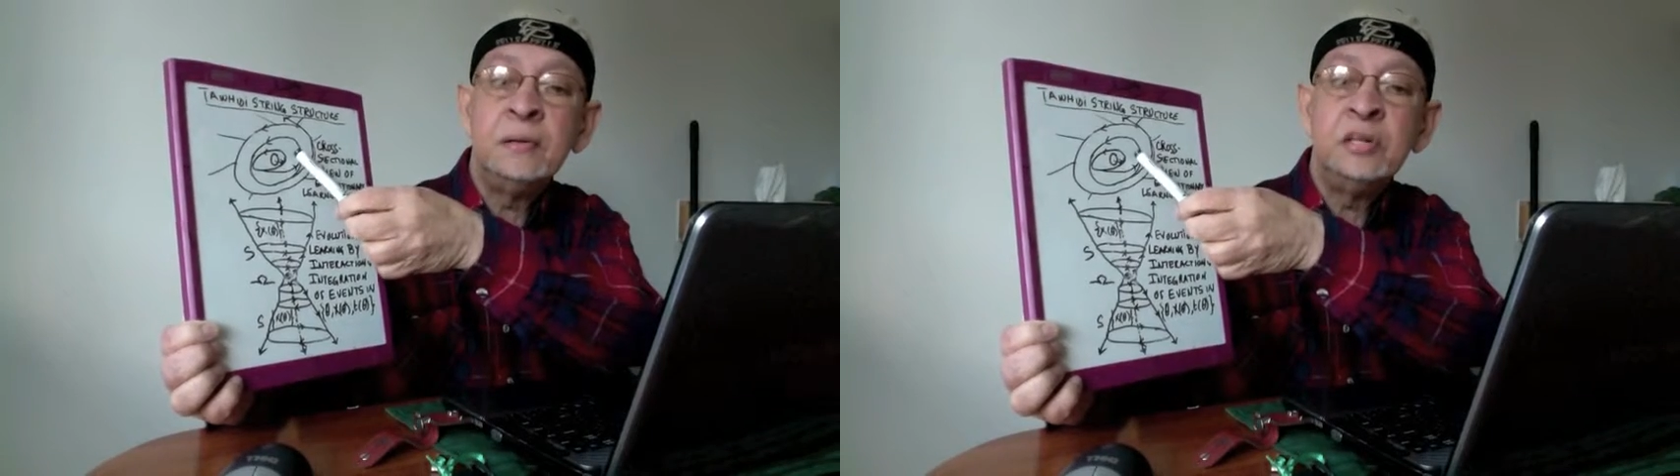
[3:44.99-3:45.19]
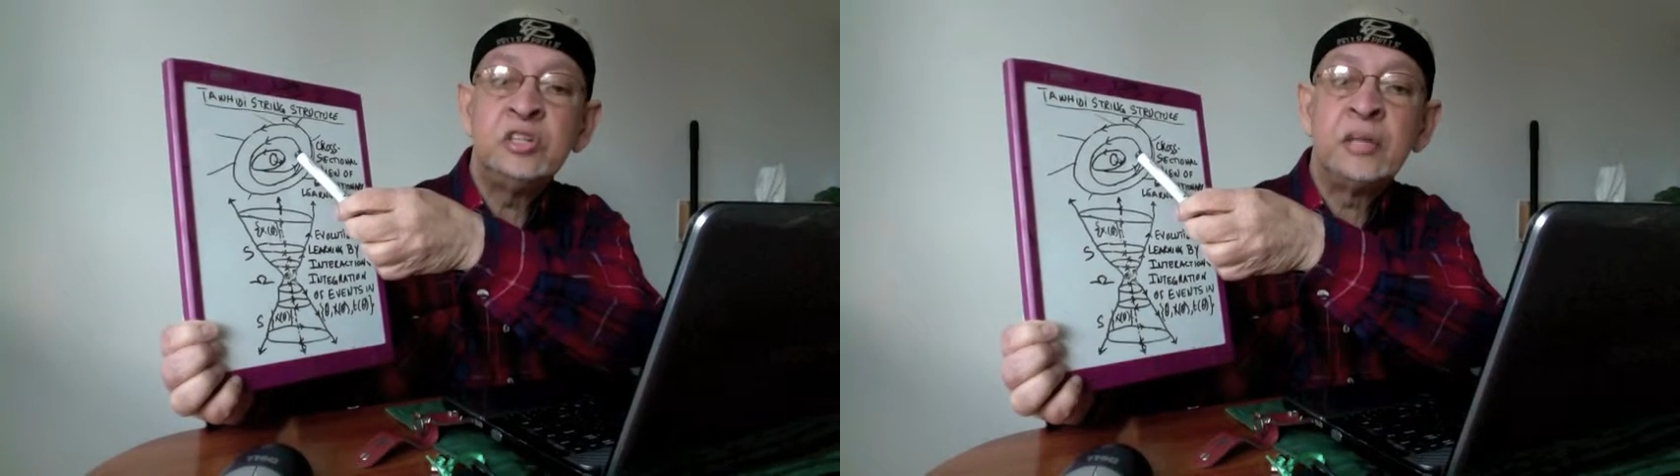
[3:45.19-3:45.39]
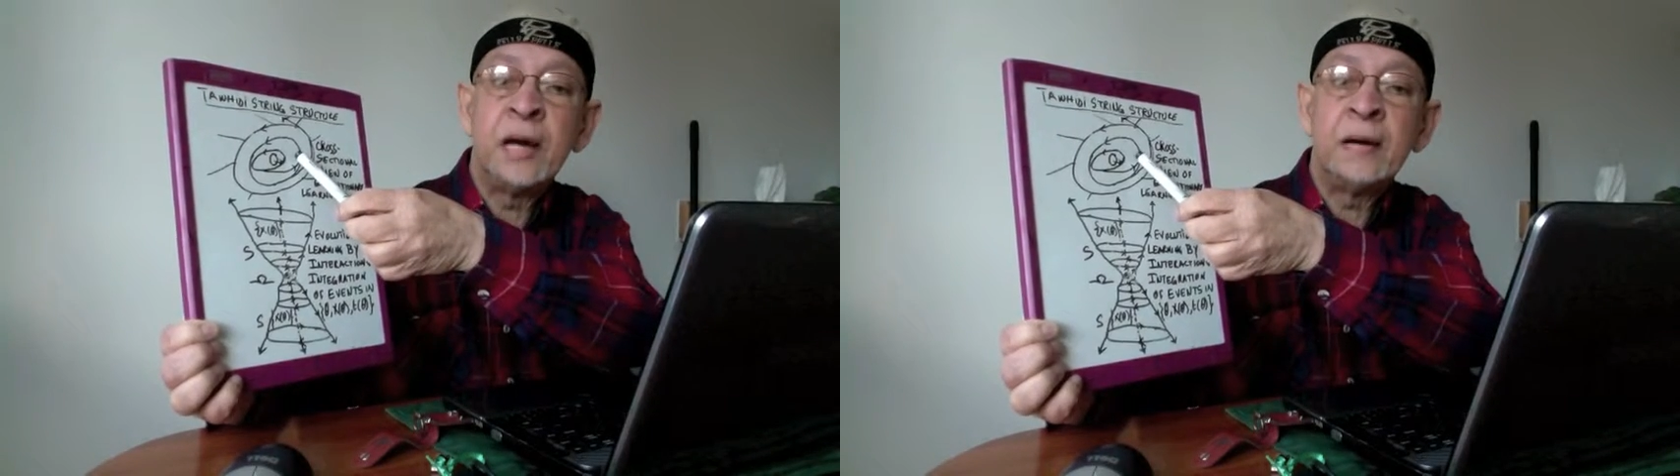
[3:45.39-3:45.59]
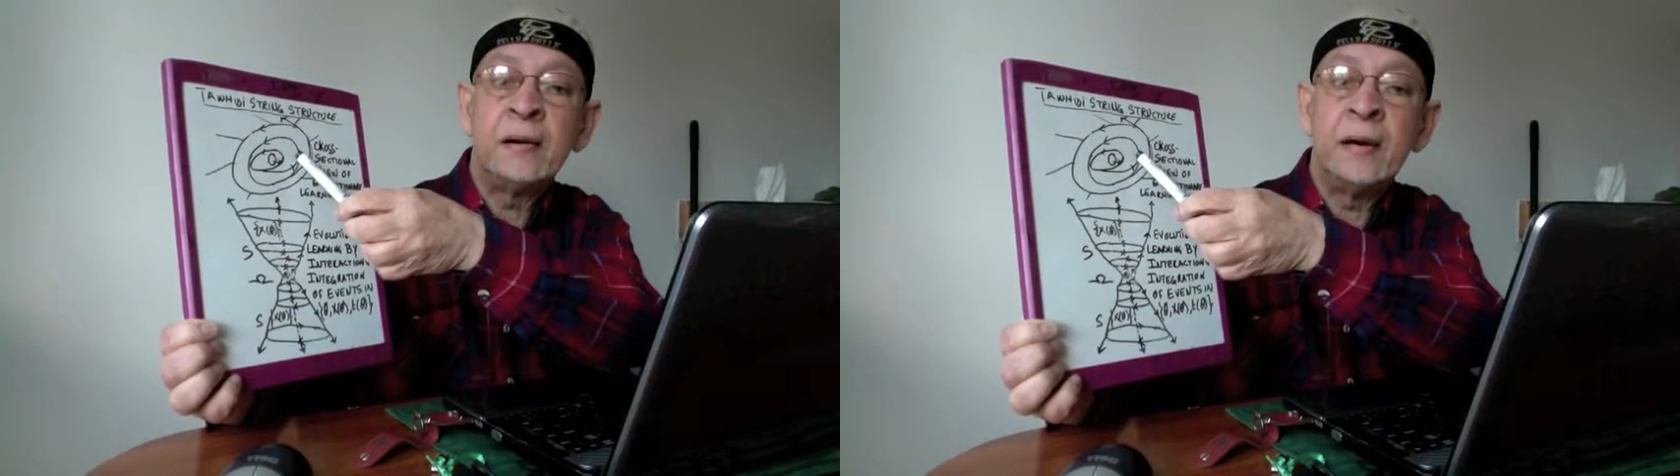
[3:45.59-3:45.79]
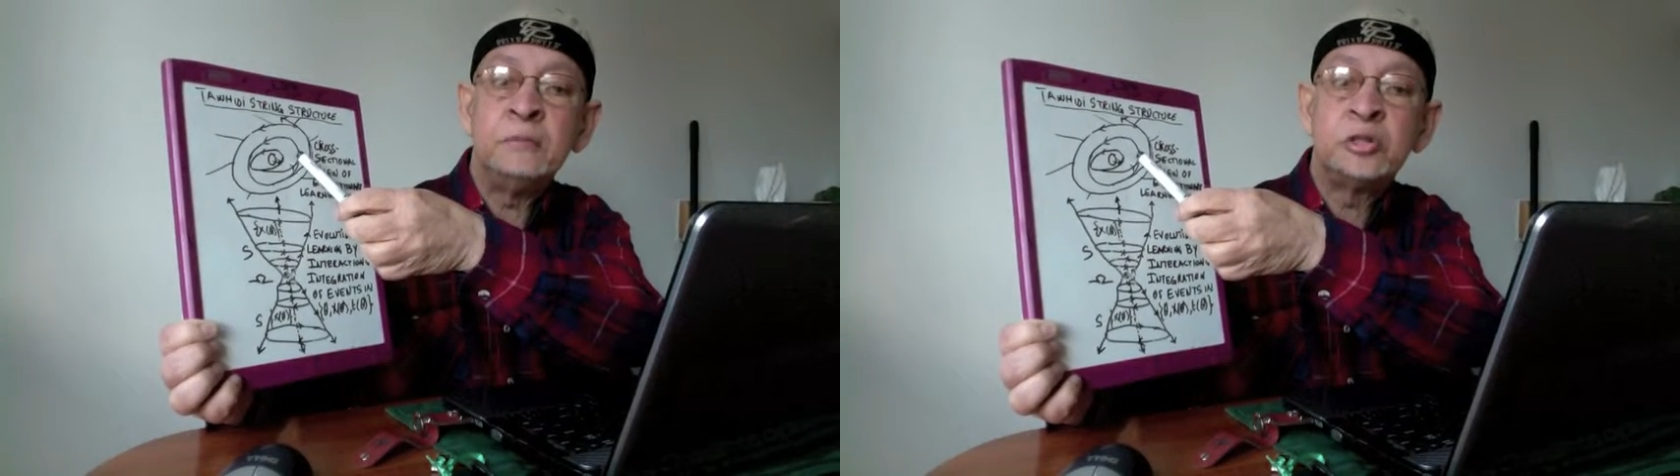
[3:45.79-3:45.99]
this
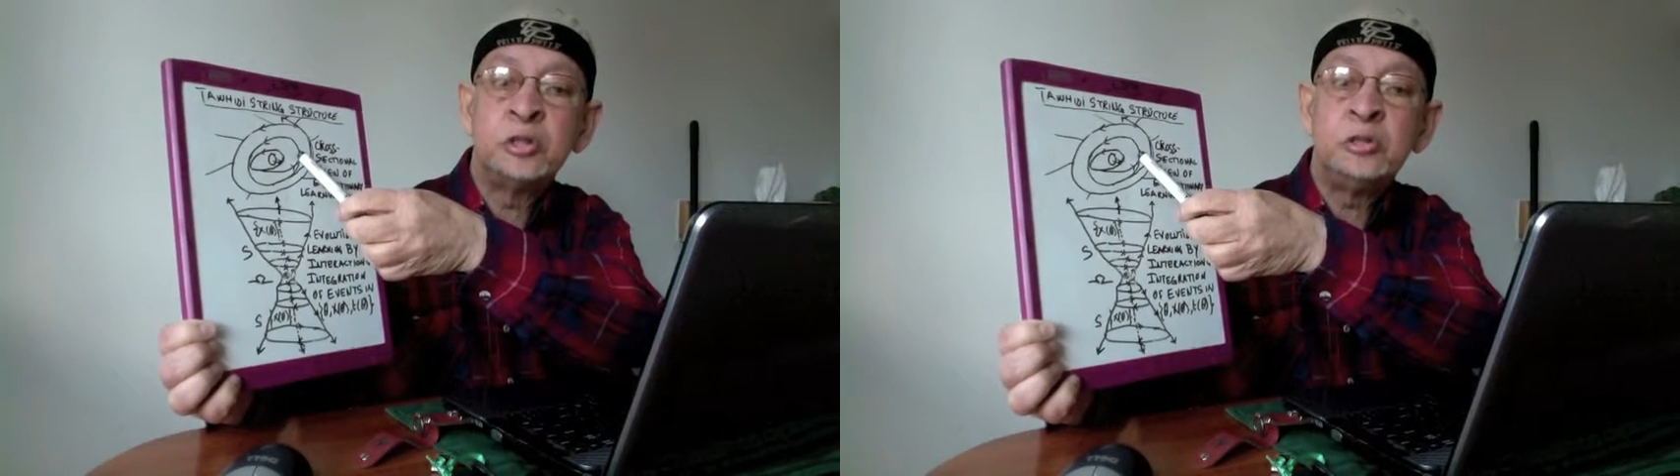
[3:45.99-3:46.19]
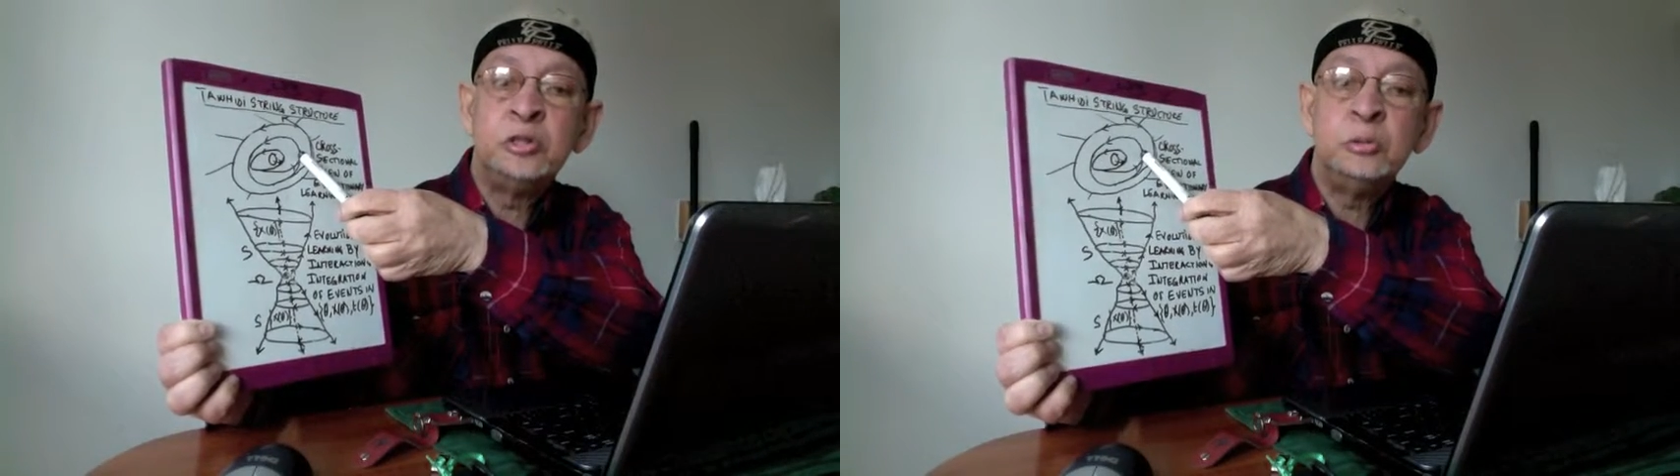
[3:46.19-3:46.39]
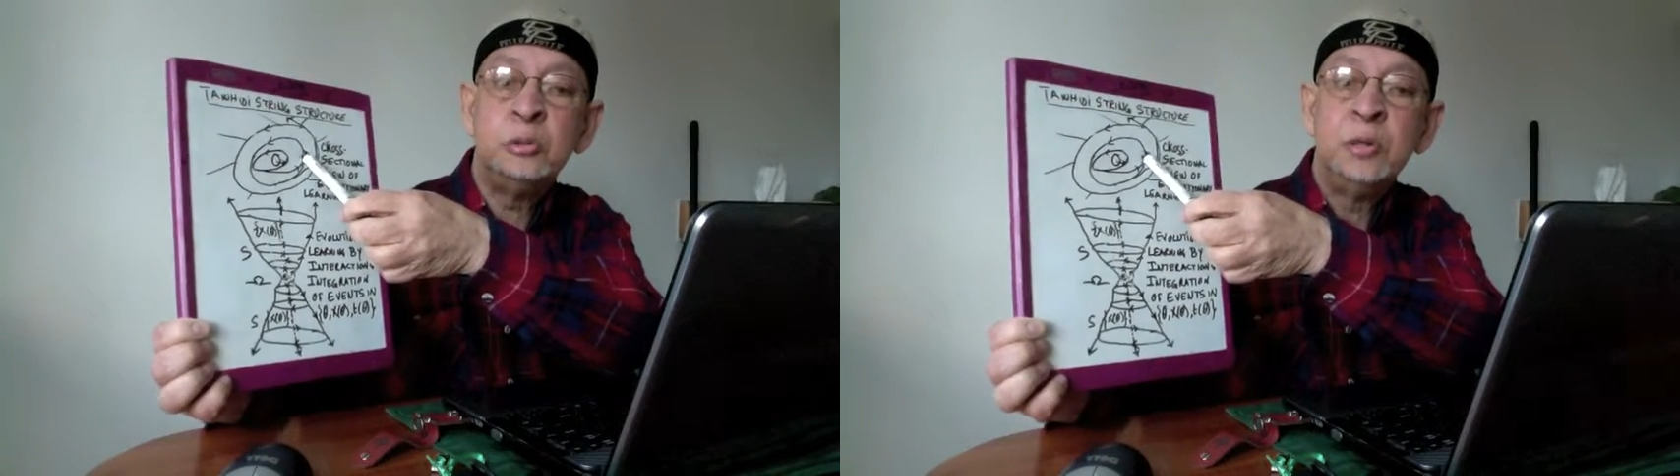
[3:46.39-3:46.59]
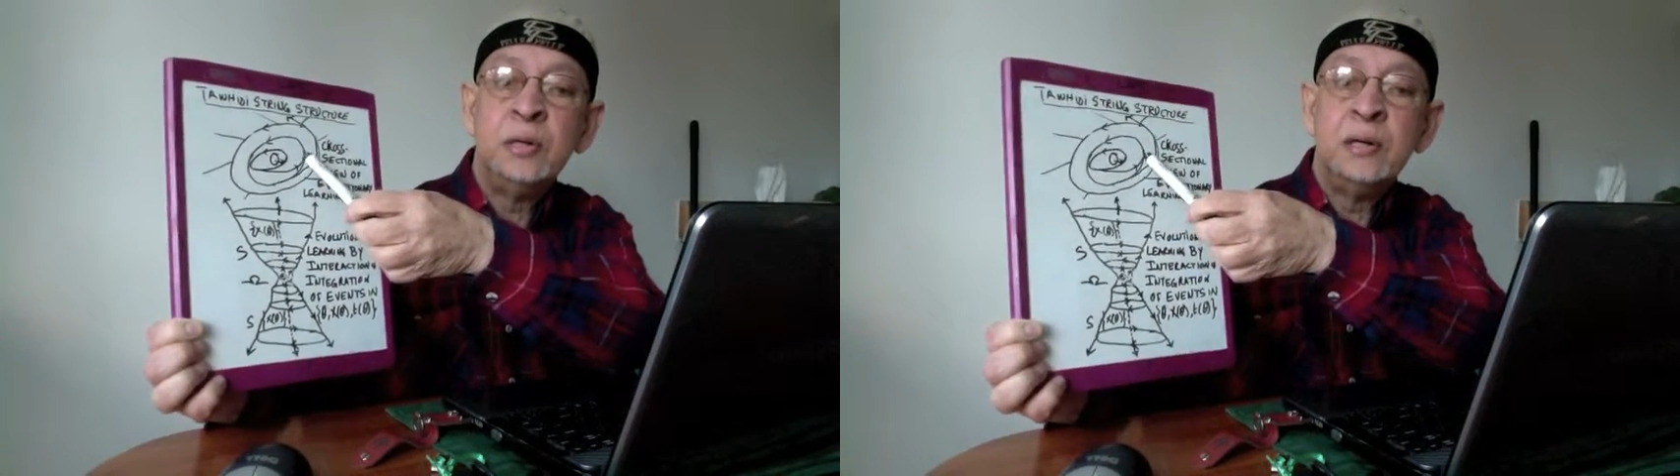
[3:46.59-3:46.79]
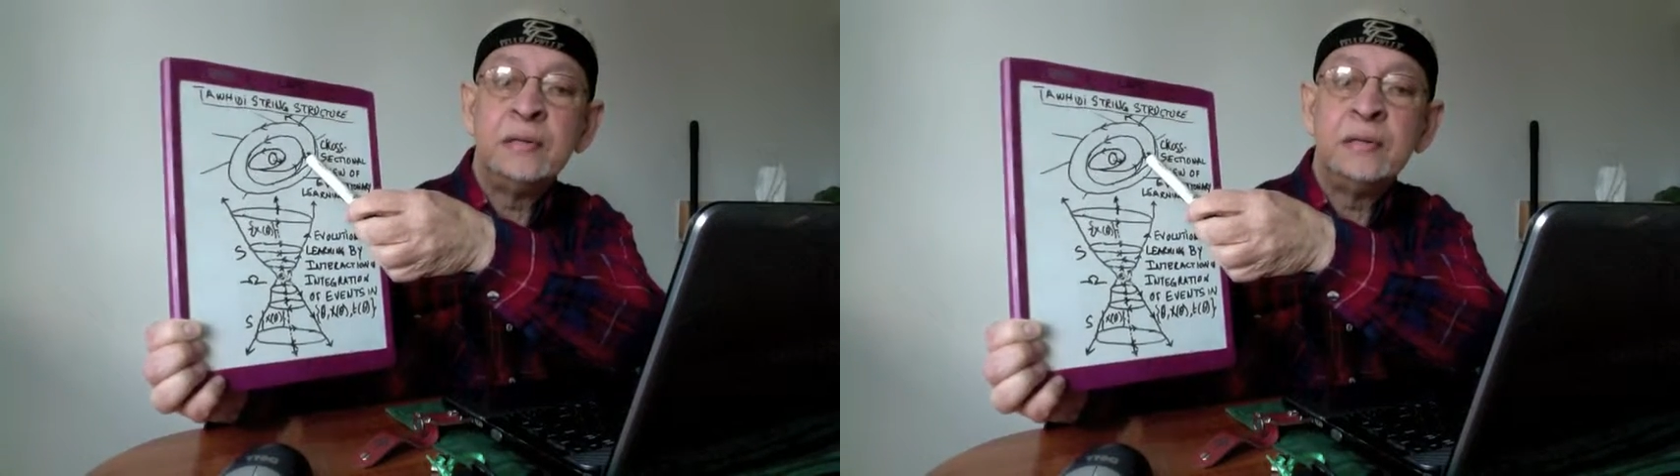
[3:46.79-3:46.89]
diagram shows you